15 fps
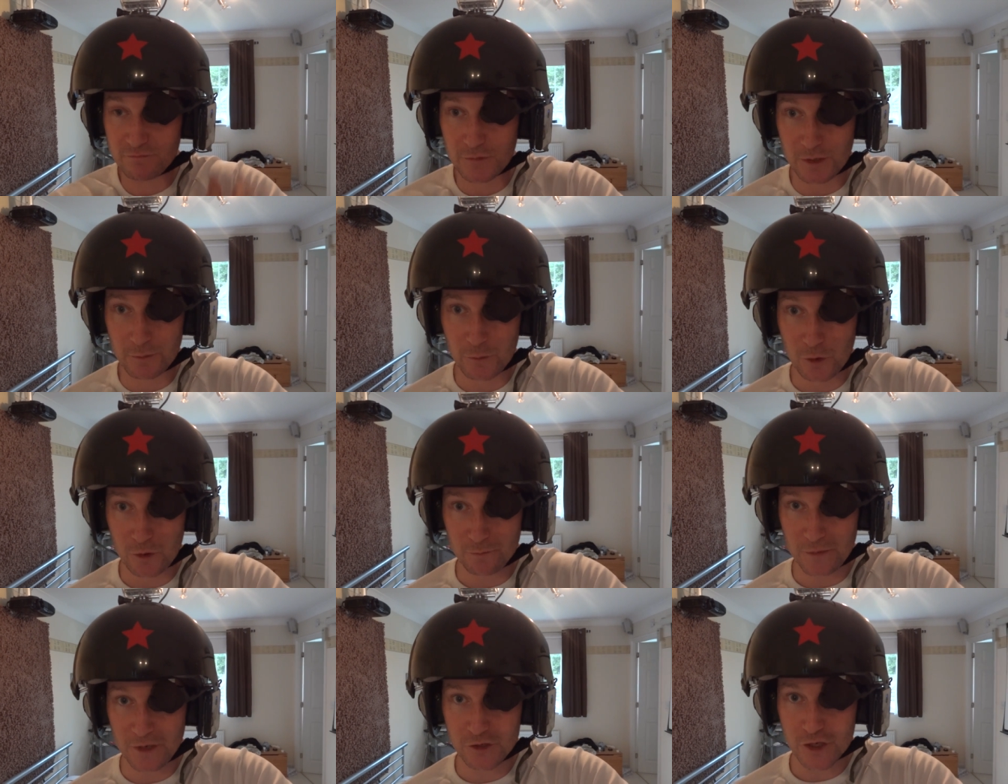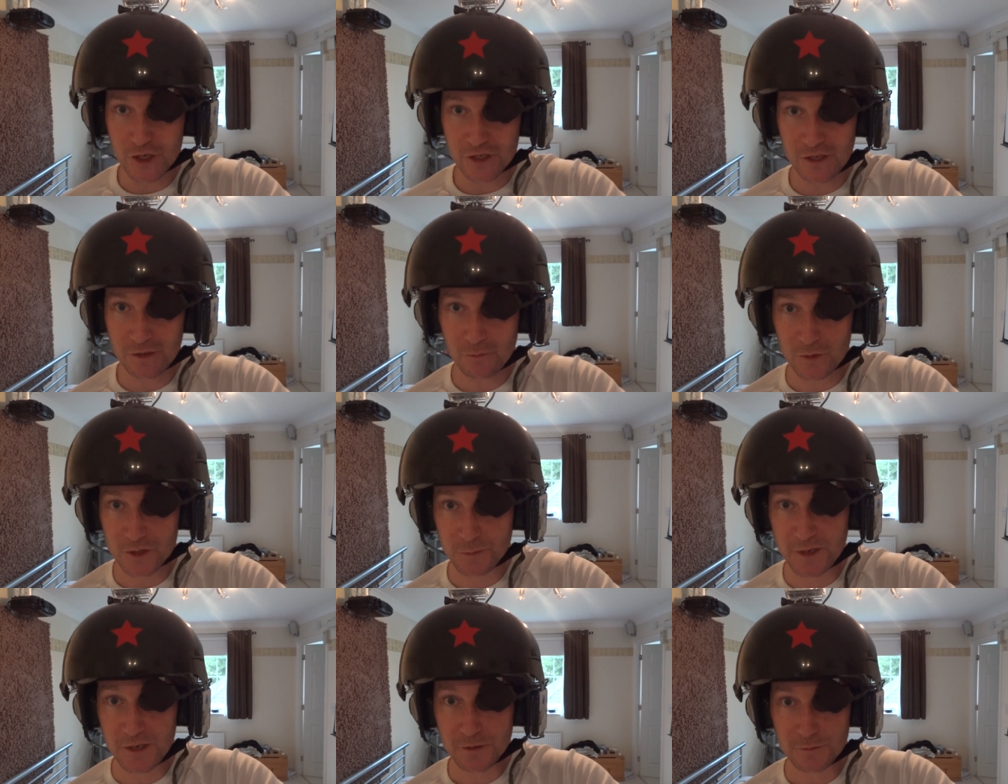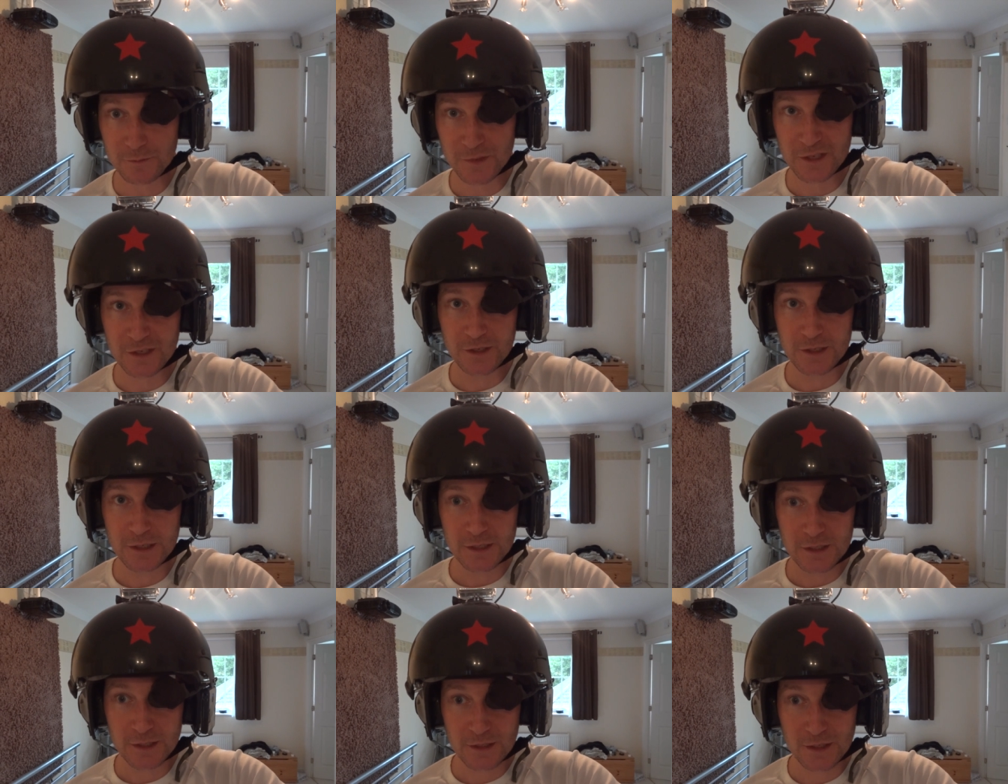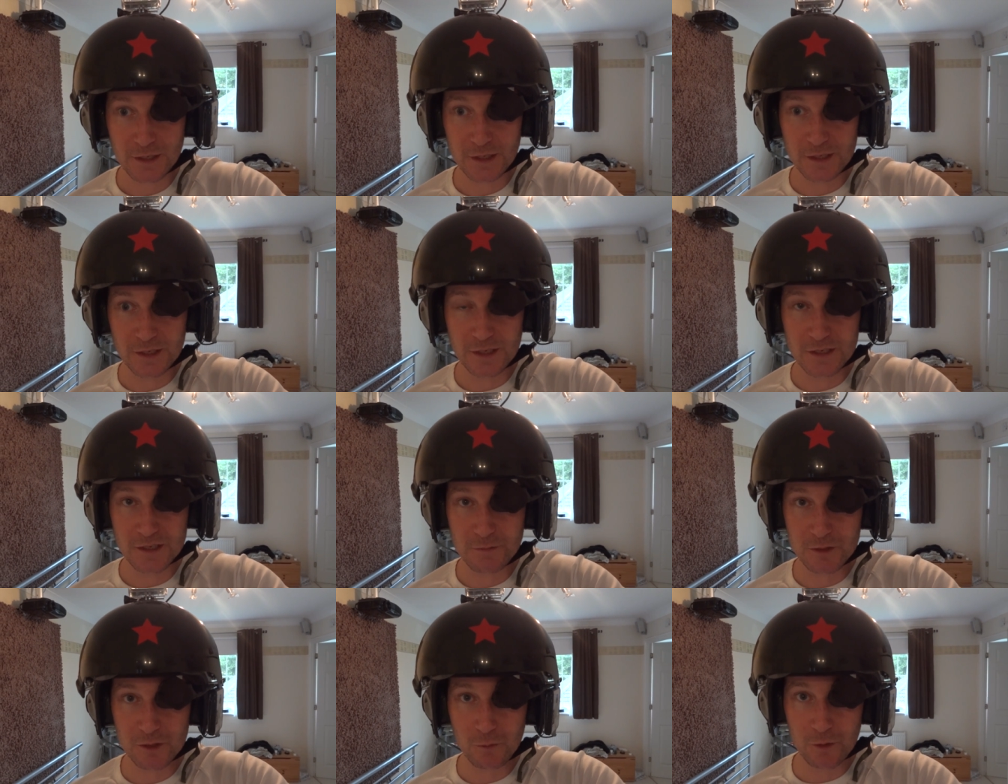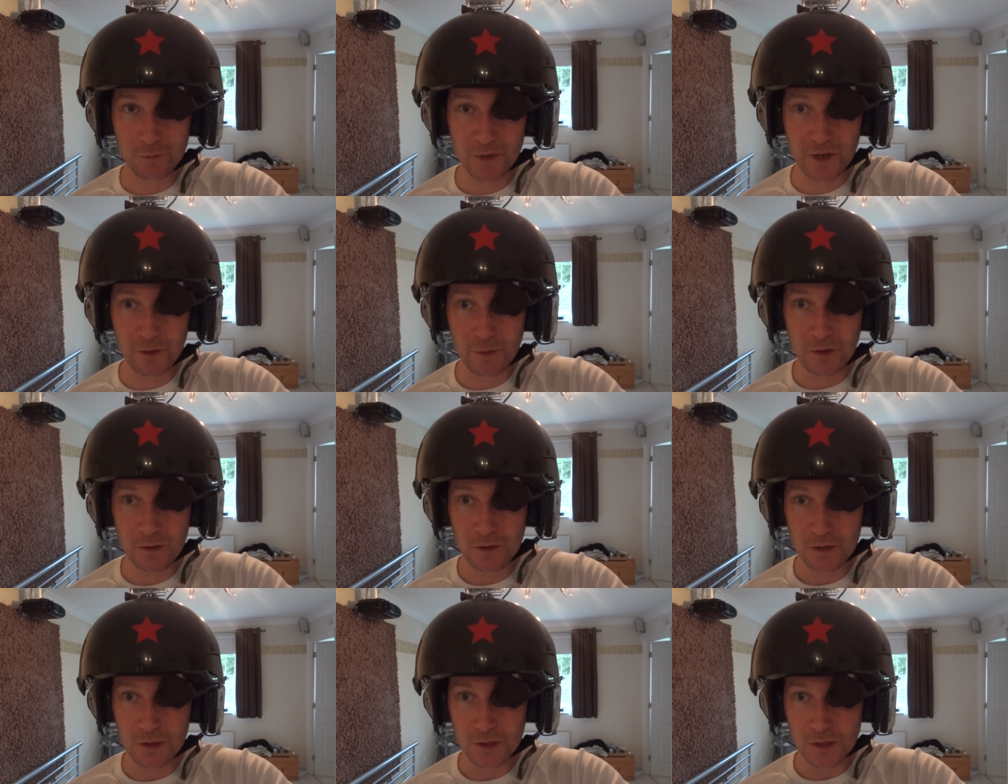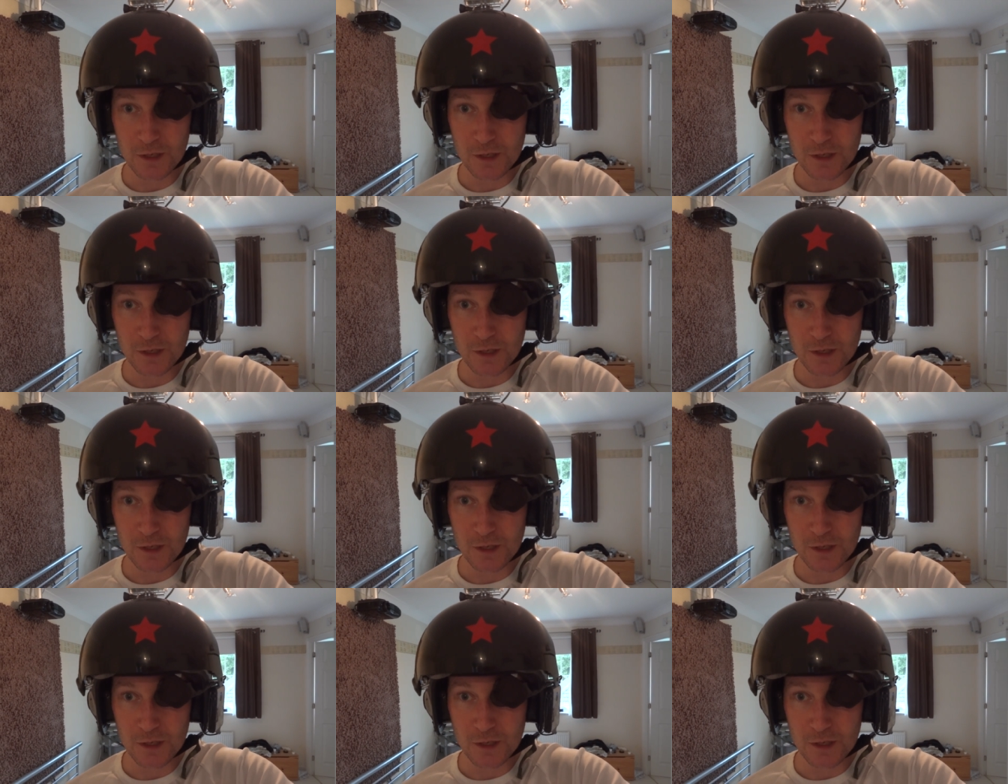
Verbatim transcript: when I'm not interested in what speed. And uh, it seems to work pretty well.